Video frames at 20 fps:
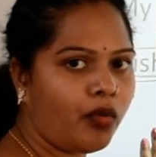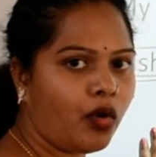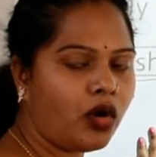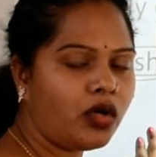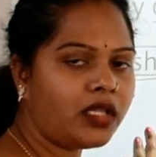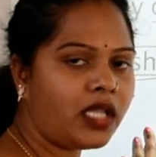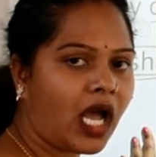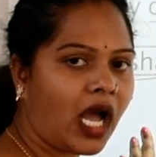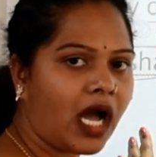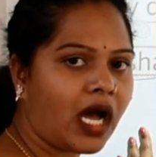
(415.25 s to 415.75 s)

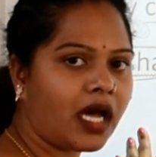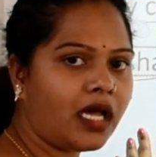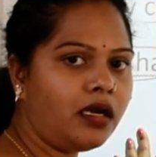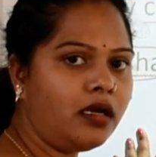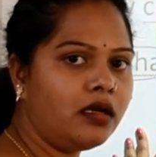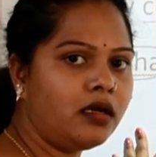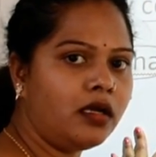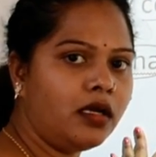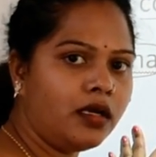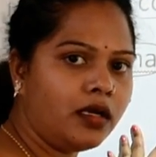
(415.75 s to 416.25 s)
both
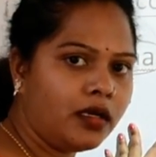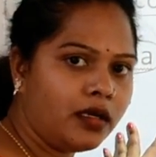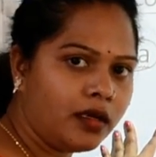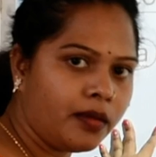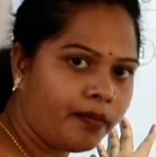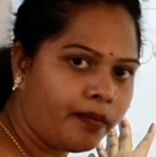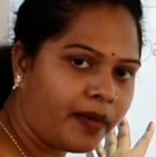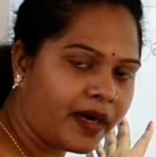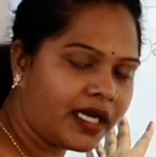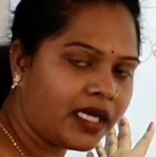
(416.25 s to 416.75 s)
are
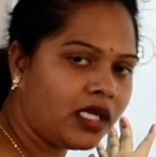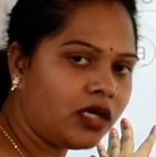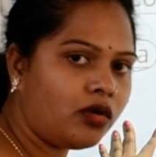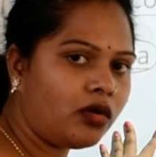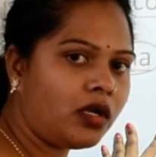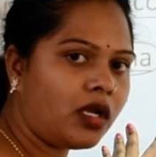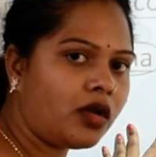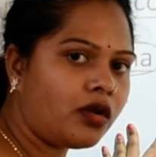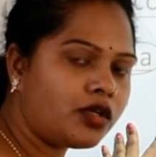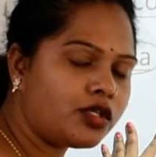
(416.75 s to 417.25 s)

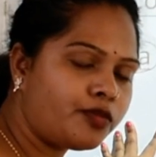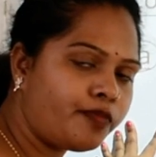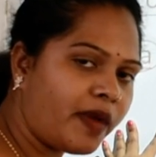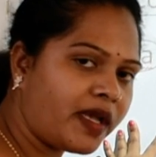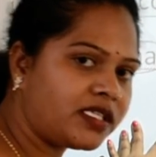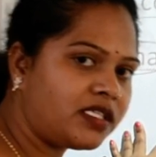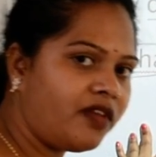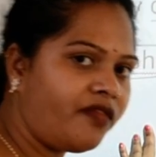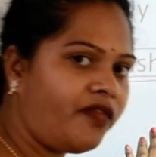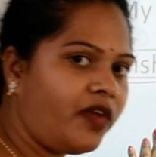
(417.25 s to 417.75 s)
particular or
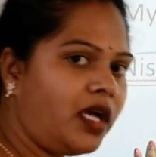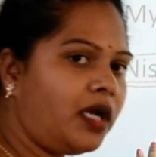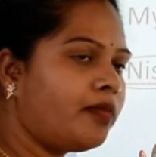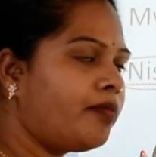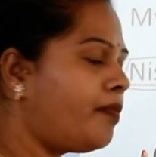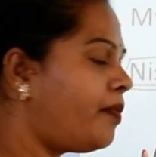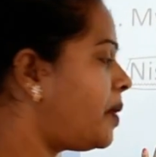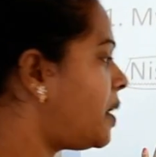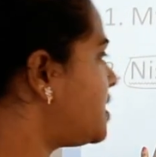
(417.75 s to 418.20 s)
specific